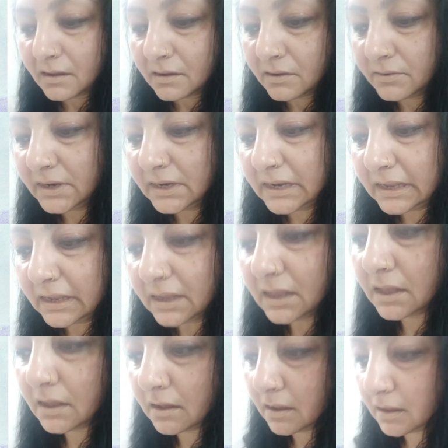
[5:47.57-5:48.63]
reading
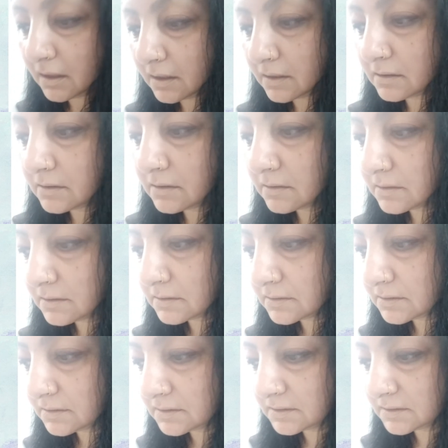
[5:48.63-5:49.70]
the
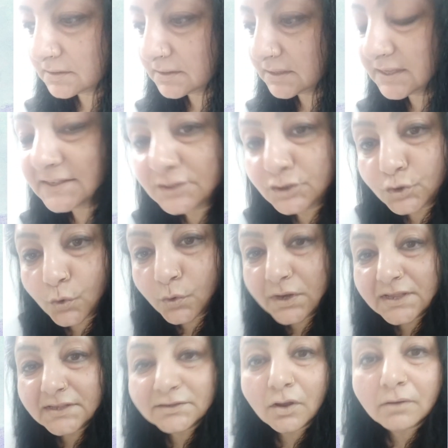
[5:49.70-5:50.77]

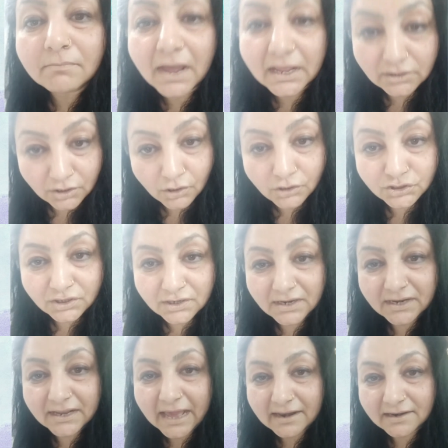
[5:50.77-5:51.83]
stories on mythological
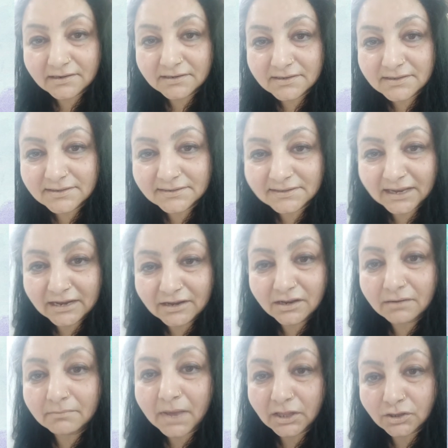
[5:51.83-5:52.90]
characters,
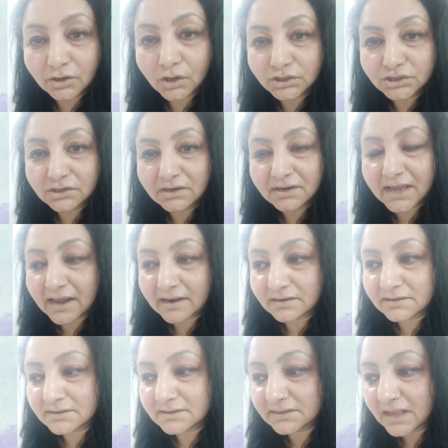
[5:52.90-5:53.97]
Indian mythological
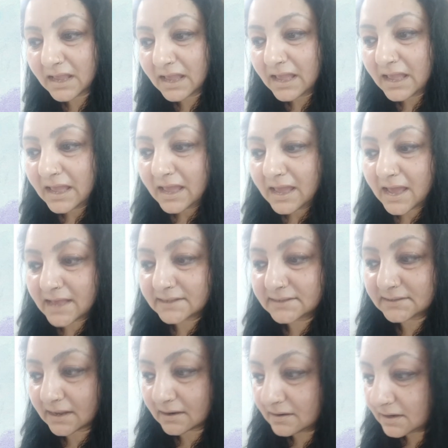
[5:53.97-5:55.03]
characters, has
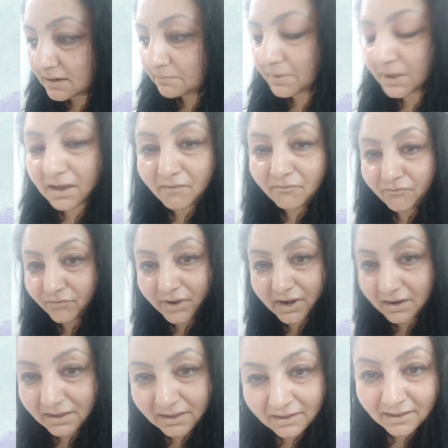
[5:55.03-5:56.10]
suddenly become
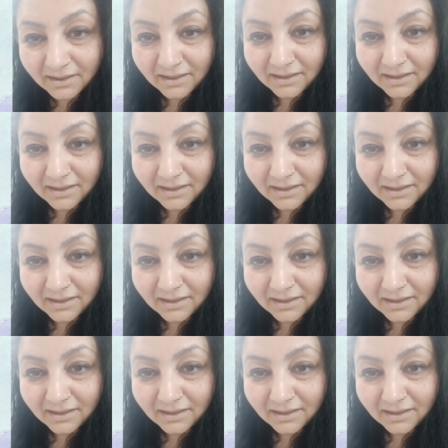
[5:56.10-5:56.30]
very